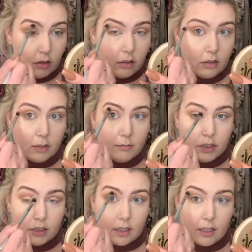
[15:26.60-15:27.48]
I'm
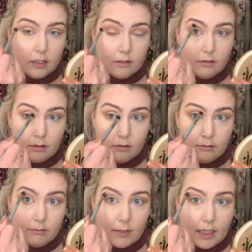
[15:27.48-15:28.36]
just kind of
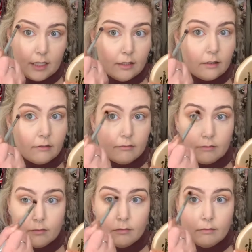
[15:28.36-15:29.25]
making
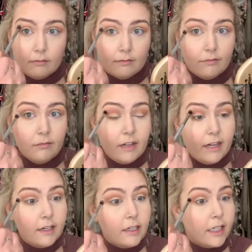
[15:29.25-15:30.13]

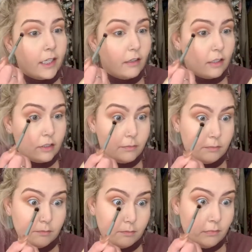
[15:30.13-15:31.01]
very large
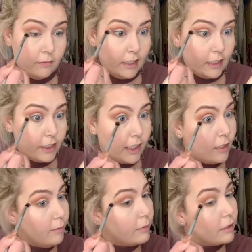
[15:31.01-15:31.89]
V
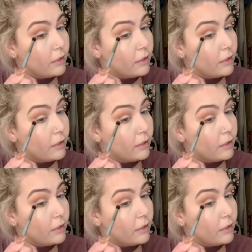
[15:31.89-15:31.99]
shape.